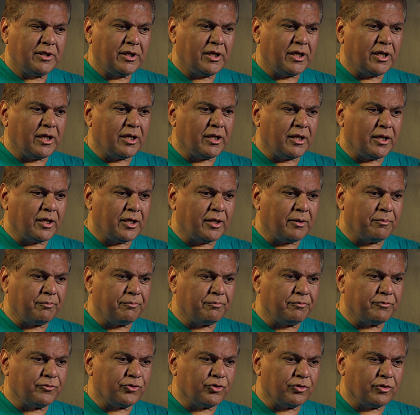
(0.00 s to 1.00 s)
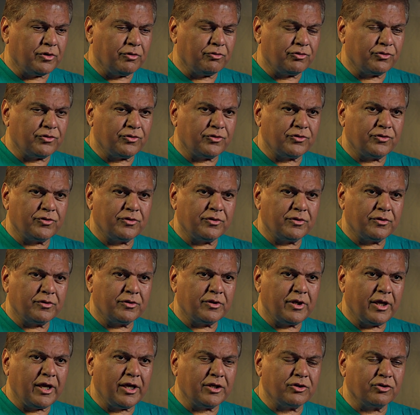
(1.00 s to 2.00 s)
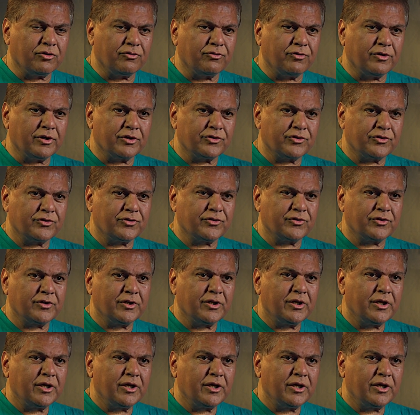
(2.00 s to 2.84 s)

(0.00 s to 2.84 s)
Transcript: So there was 8 of us